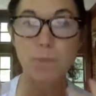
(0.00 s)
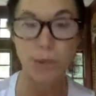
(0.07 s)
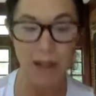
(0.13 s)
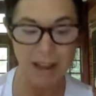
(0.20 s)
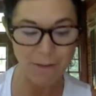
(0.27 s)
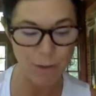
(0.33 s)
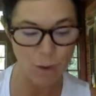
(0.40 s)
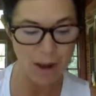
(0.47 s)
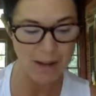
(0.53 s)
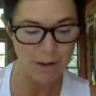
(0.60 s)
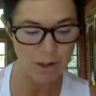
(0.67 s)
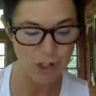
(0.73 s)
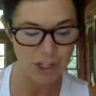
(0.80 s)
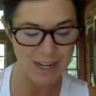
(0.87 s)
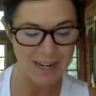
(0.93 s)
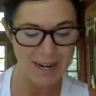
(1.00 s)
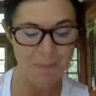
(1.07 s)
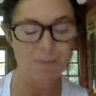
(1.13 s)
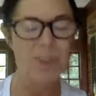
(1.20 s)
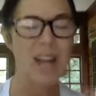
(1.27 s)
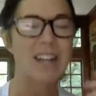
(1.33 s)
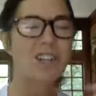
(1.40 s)
playful energy
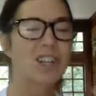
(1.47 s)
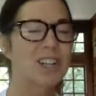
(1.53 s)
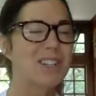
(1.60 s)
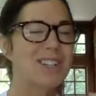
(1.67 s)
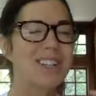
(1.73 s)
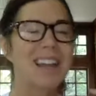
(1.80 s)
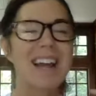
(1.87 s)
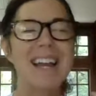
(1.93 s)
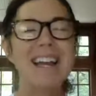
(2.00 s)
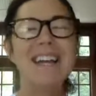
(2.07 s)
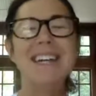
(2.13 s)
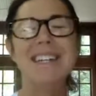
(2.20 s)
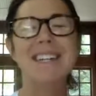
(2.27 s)
and just like